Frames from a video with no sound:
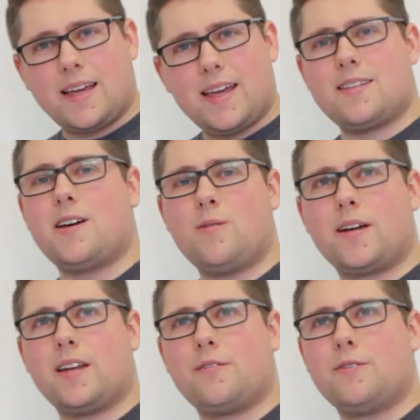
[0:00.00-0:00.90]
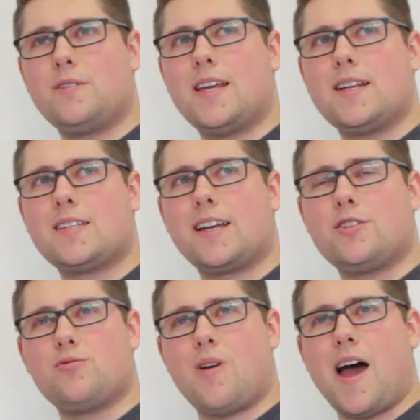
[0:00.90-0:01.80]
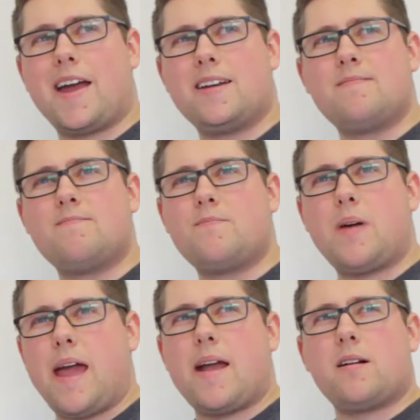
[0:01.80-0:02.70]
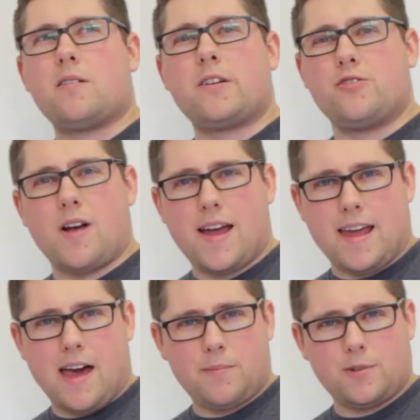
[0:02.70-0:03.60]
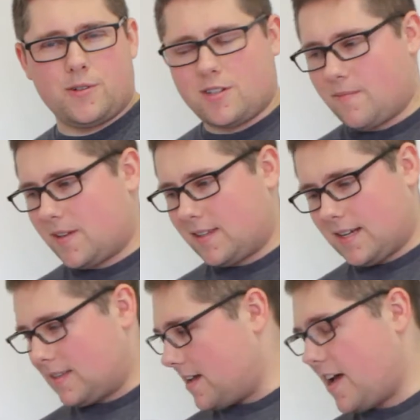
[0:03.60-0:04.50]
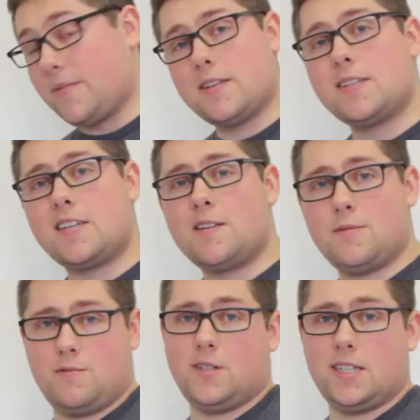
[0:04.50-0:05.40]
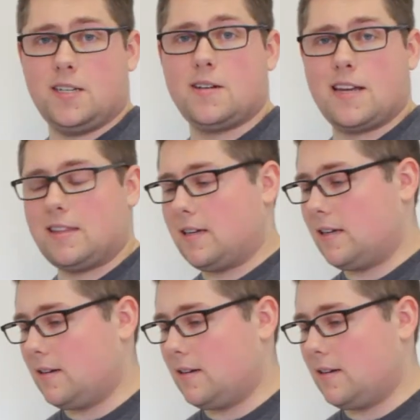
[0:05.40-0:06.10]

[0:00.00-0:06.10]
can't tell what kind of fruit that is, like a dried pear or a dried apple or something like that. This is going to be really good, I think.